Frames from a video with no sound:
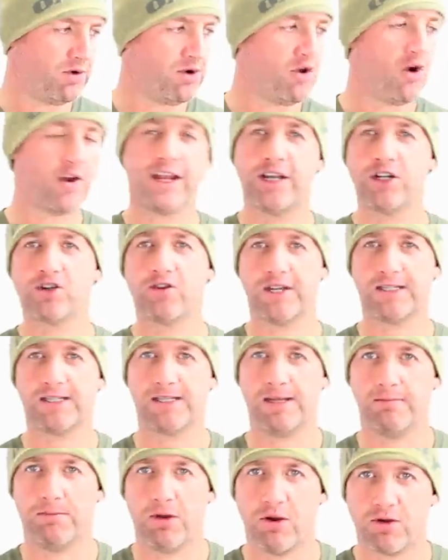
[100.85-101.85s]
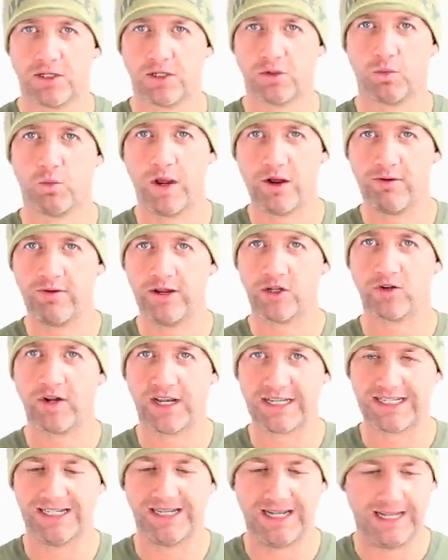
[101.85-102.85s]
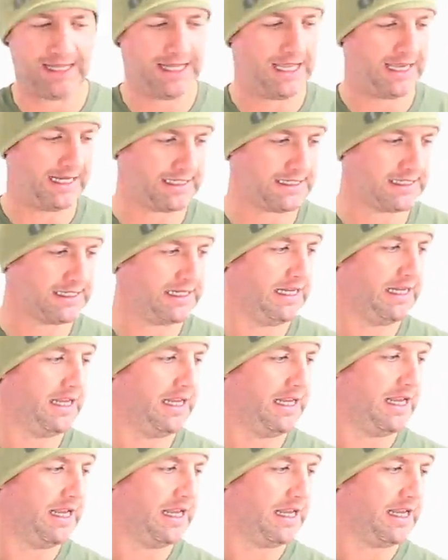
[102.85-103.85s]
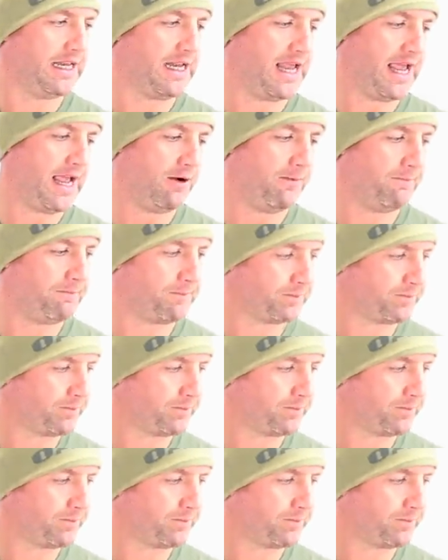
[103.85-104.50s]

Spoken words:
We're not interested in boxes. We're interested in this. Now,